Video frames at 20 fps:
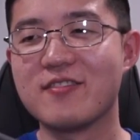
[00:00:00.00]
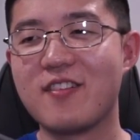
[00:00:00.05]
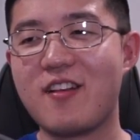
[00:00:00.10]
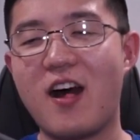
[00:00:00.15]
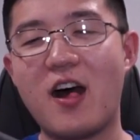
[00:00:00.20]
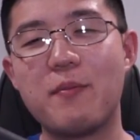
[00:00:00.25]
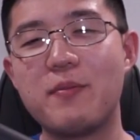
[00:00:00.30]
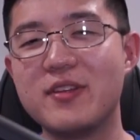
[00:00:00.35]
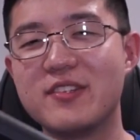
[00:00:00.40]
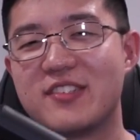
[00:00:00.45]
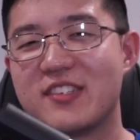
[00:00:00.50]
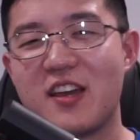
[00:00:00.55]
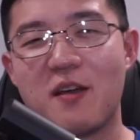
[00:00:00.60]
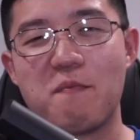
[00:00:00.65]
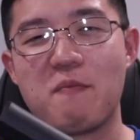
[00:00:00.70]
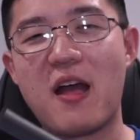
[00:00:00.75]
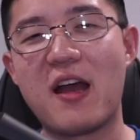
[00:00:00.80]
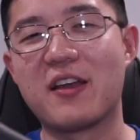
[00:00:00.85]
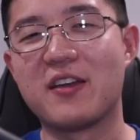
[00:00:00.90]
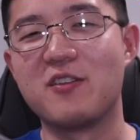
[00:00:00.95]
obviously I'm
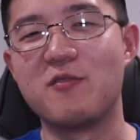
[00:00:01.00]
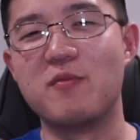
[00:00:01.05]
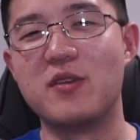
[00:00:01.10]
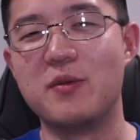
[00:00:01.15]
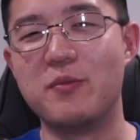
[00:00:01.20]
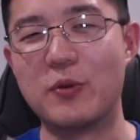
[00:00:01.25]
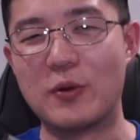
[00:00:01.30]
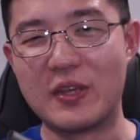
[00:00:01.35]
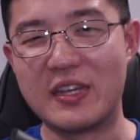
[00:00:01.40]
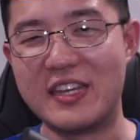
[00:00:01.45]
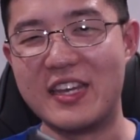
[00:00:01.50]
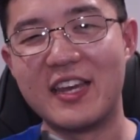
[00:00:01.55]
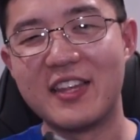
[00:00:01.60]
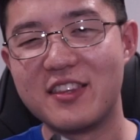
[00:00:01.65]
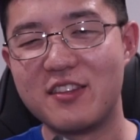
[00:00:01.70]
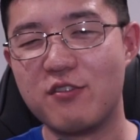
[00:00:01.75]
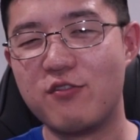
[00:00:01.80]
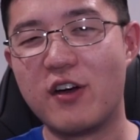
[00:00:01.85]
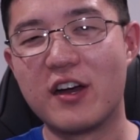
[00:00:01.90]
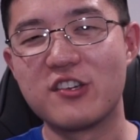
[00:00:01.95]
not going to be able to get
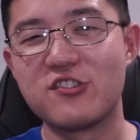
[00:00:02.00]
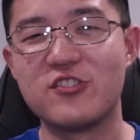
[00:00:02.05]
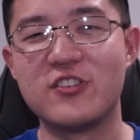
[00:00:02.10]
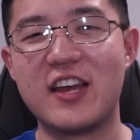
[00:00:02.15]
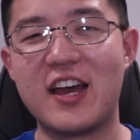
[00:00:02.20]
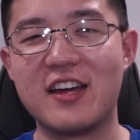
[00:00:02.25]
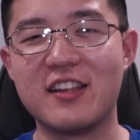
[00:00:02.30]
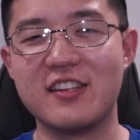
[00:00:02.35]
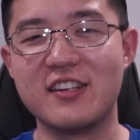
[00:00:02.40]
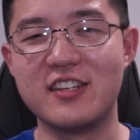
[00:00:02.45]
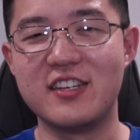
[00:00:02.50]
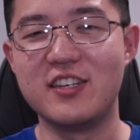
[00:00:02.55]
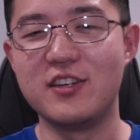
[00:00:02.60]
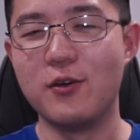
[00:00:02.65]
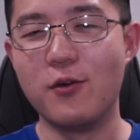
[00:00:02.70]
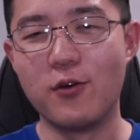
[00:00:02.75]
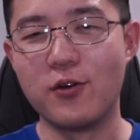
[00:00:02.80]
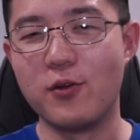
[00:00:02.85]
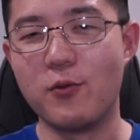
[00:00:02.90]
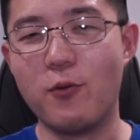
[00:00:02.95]
the functionality
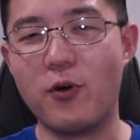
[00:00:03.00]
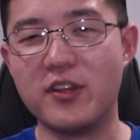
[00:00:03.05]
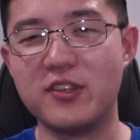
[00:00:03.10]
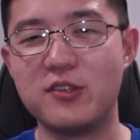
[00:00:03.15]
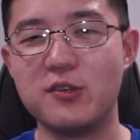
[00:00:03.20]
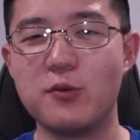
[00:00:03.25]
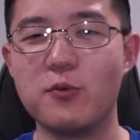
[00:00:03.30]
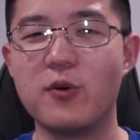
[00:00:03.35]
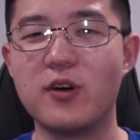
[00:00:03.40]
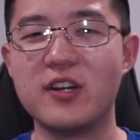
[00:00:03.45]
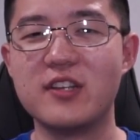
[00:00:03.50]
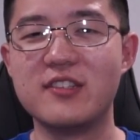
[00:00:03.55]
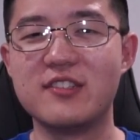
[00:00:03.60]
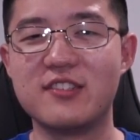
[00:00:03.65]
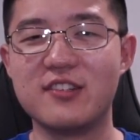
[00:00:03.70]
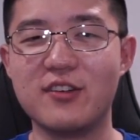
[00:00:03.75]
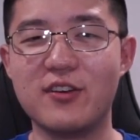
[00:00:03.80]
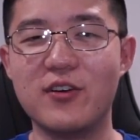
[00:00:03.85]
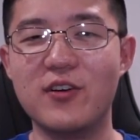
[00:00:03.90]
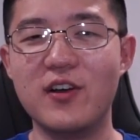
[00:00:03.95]
or the one-to-one,
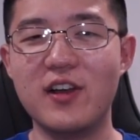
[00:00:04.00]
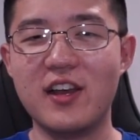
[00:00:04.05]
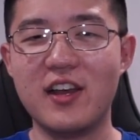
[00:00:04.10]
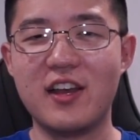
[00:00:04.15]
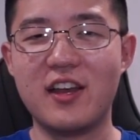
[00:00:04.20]
so